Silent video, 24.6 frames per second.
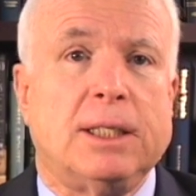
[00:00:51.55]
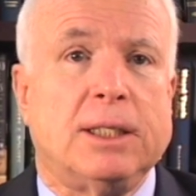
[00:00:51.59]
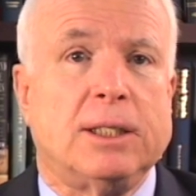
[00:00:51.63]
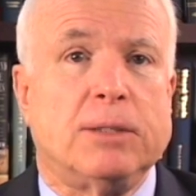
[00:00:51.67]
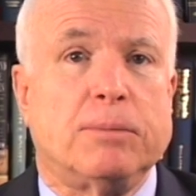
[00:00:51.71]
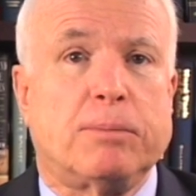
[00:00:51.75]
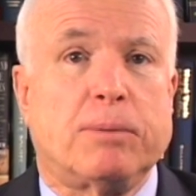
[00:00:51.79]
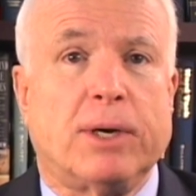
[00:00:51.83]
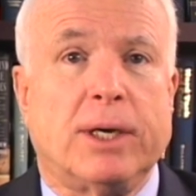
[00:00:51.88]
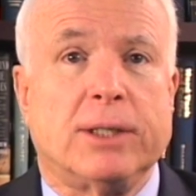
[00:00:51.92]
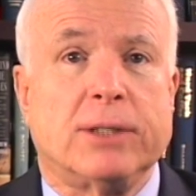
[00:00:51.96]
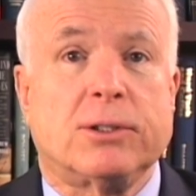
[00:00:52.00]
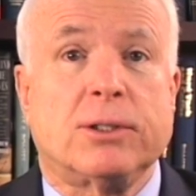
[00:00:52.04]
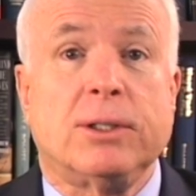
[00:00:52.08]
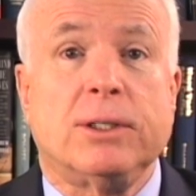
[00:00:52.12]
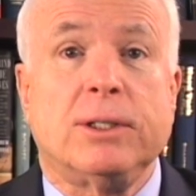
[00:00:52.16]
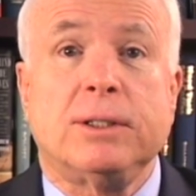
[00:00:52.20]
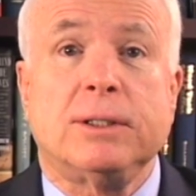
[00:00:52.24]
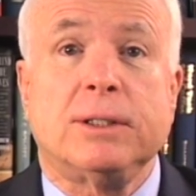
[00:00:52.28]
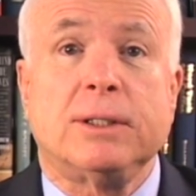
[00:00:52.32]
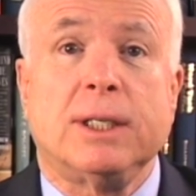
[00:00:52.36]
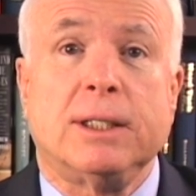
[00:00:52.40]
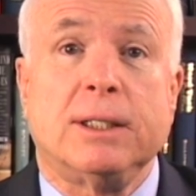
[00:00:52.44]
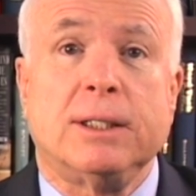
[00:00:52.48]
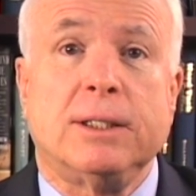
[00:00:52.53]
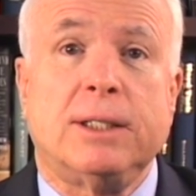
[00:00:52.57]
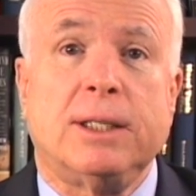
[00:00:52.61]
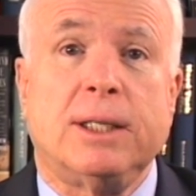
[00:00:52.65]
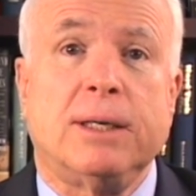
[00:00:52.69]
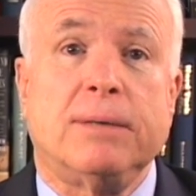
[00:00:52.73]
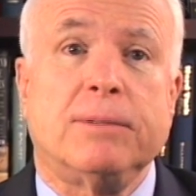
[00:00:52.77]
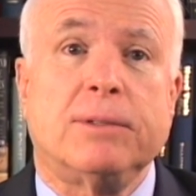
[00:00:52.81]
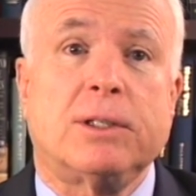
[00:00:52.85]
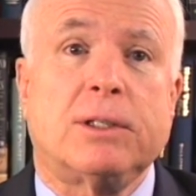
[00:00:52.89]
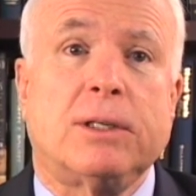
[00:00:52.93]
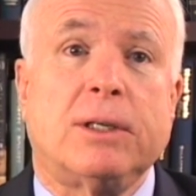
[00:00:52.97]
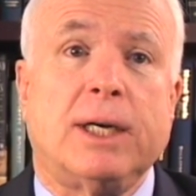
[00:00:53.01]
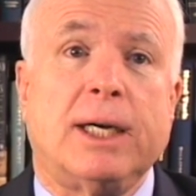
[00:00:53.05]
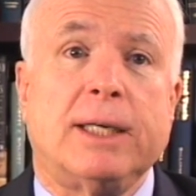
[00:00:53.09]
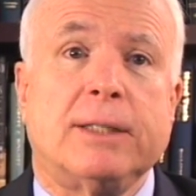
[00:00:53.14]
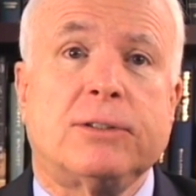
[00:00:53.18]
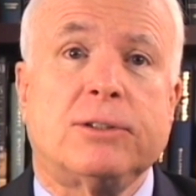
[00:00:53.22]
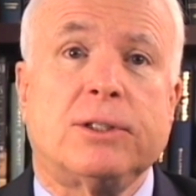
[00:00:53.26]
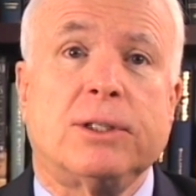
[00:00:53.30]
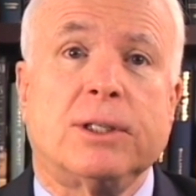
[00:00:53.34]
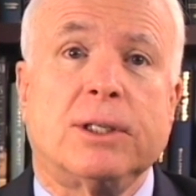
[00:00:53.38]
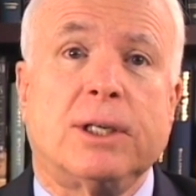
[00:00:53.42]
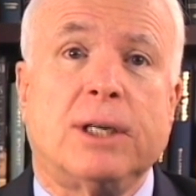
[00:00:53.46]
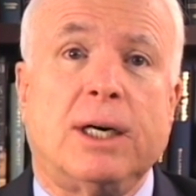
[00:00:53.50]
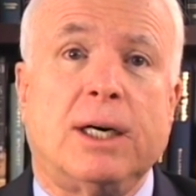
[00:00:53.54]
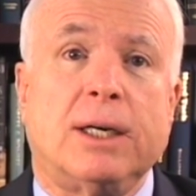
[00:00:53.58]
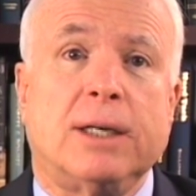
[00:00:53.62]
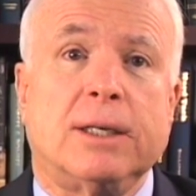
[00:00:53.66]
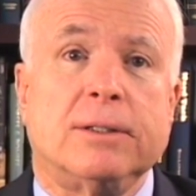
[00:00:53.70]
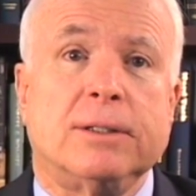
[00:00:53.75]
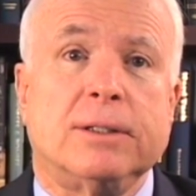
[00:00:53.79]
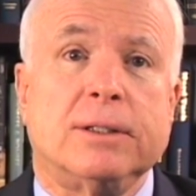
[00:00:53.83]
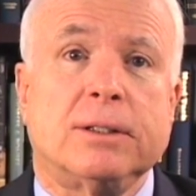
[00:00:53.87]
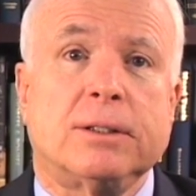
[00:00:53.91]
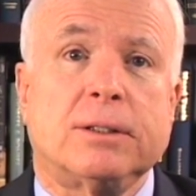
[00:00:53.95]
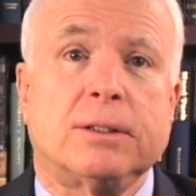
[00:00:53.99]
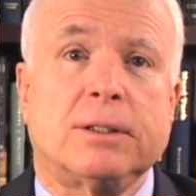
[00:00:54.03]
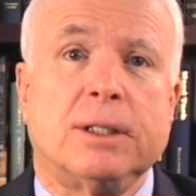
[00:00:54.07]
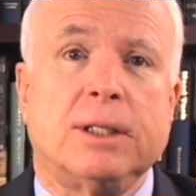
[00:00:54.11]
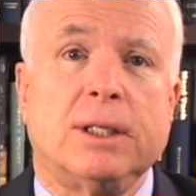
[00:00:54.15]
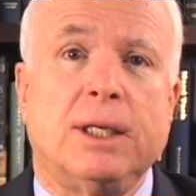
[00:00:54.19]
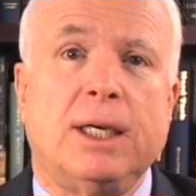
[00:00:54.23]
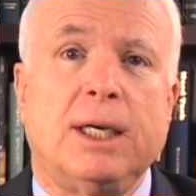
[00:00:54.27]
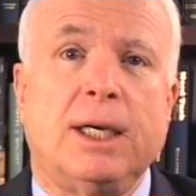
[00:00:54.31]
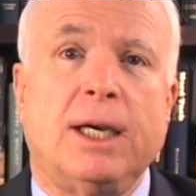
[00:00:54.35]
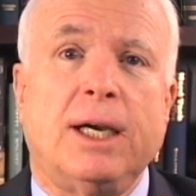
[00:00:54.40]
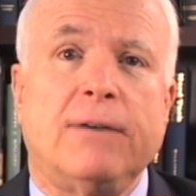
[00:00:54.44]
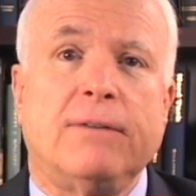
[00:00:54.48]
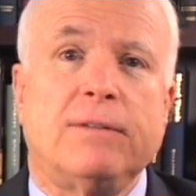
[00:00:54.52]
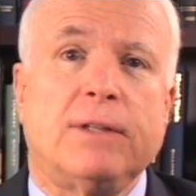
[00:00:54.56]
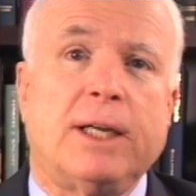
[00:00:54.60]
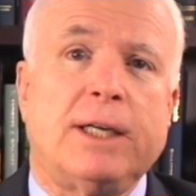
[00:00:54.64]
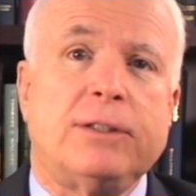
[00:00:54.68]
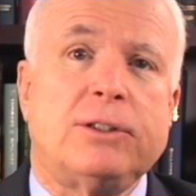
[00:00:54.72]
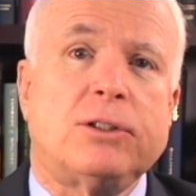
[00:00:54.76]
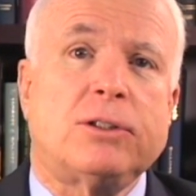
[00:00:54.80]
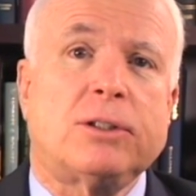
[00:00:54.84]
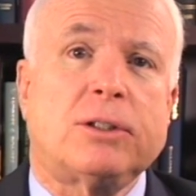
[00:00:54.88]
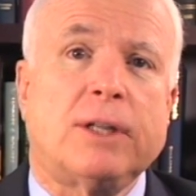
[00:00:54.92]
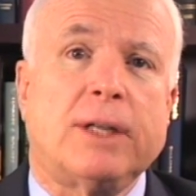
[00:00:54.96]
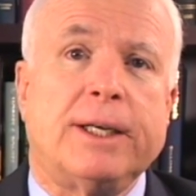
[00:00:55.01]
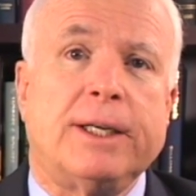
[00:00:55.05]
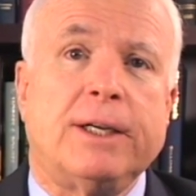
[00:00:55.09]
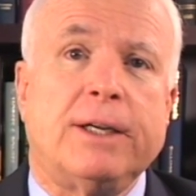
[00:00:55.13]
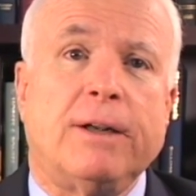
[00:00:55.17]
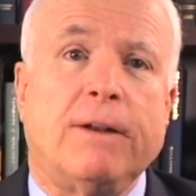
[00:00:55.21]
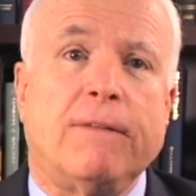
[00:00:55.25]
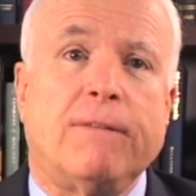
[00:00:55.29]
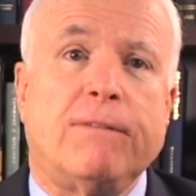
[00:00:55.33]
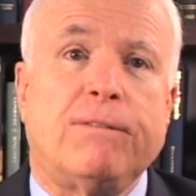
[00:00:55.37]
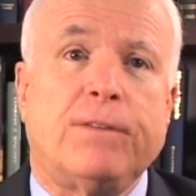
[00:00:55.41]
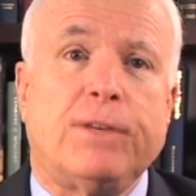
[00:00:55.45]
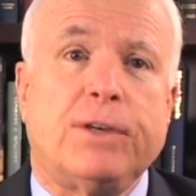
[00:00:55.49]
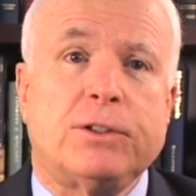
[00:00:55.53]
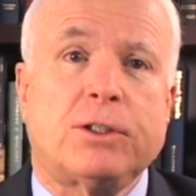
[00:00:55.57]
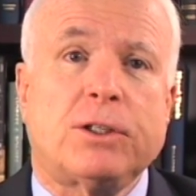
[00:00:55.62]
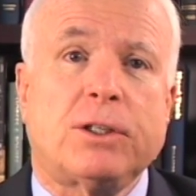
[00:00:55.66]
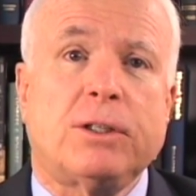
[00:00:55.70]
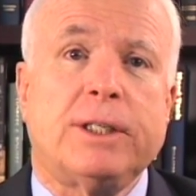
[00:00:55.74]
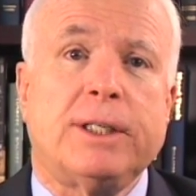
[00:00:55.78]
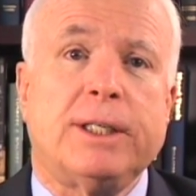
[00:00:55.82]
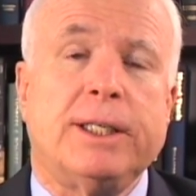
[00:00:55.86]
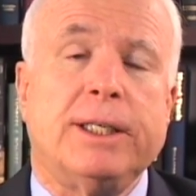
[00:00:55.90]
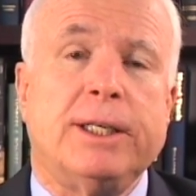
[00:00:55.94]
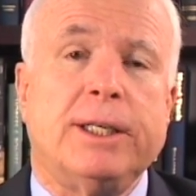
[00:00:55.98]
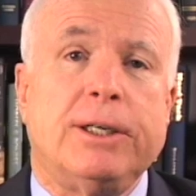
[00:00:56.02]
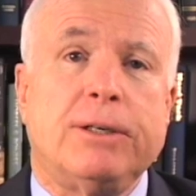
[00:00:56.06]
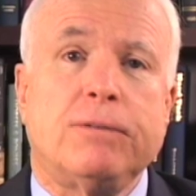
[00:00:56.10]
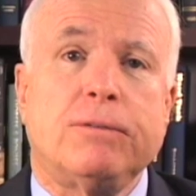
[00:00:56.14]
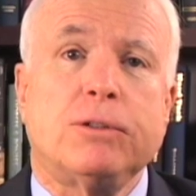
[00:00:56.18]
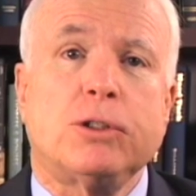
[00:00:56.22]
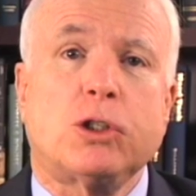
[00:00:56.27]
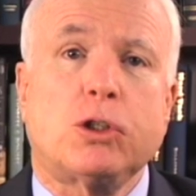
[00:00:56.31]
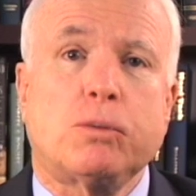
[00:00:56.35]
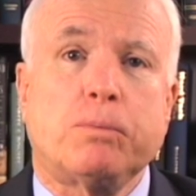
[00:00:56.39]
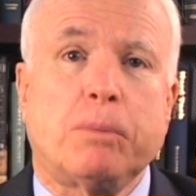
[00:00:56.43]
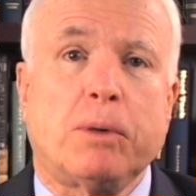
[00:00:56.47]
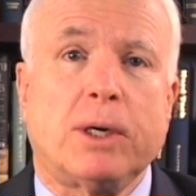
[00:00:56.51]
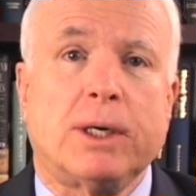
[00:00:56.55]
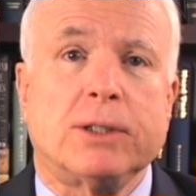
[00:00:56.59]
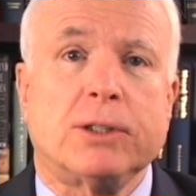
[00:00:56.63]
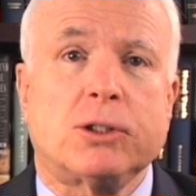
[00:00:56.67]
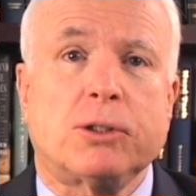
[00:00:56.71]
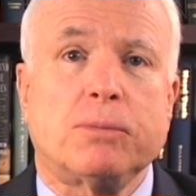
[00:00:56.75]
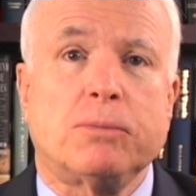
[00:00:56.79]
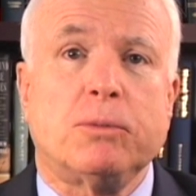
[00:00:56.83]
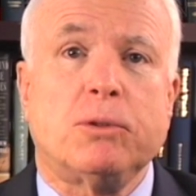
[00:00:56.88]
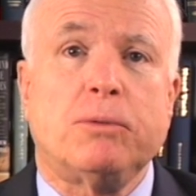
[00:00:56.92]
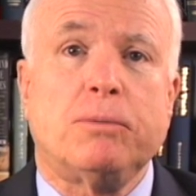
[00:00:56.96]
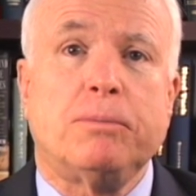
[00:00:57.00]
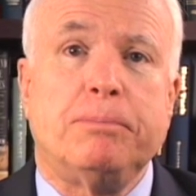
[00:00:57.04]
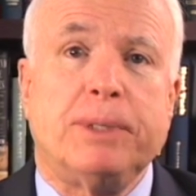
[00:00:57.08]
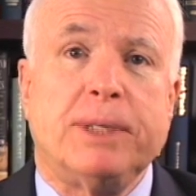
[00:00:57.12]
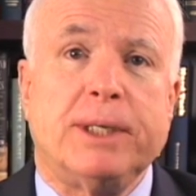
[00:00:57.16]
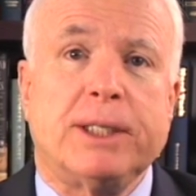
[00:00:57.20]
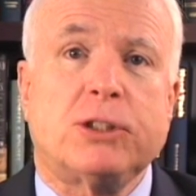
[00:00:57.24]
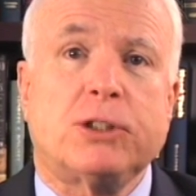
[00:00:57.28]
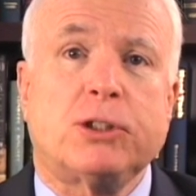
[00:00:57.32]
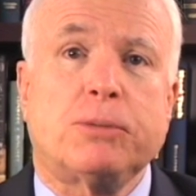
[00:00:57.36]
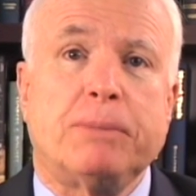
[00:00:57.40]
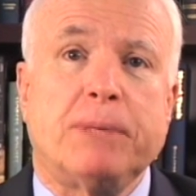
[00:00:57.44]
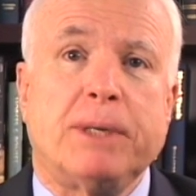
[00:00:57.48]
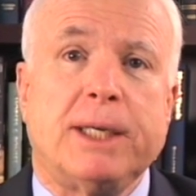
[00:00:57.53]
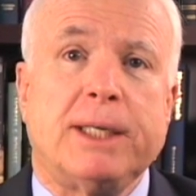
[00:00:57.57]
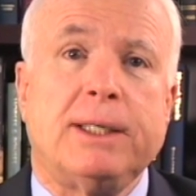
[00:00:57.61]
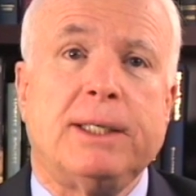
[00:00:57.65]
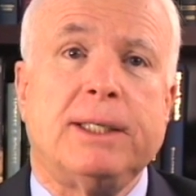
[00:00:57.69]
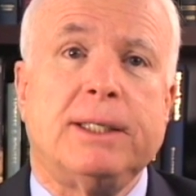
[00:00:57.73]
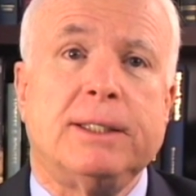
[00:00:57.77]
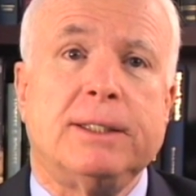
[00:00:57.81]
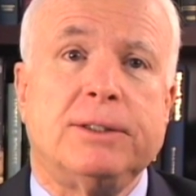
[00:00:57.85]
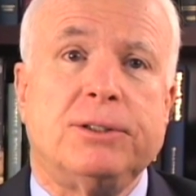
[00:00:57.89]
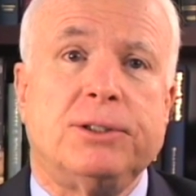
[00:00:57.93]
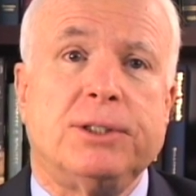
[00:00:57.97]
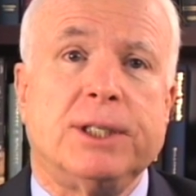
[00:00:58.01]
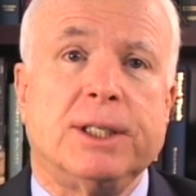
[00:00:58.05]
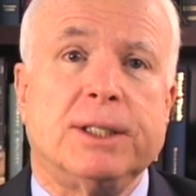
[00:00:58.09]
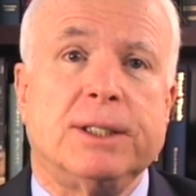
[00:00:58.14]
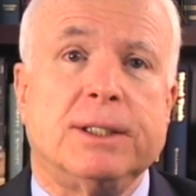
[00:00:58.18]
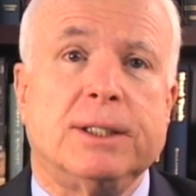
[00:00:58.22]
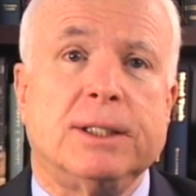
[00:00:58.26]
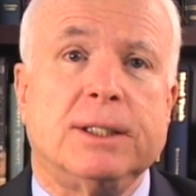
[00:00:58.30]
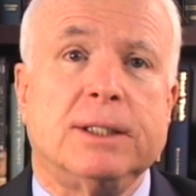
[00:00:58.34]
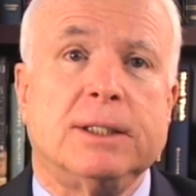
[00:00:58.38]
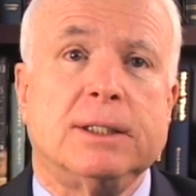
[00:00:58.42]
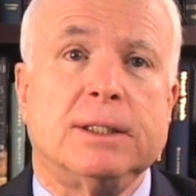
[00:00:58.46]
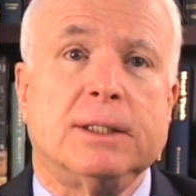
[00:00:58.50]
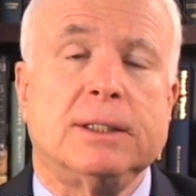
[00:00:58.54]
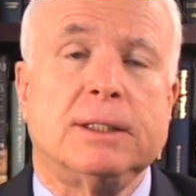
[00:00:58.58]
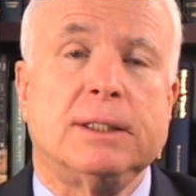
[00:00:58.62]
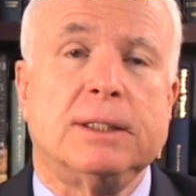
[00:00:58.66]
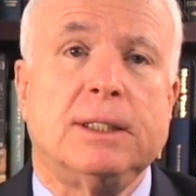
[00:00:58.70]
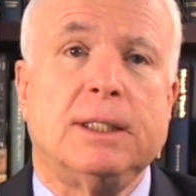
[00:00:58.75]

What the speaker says: The President and the Democrats in Congress have legislated a physically irresponsible big spending agenda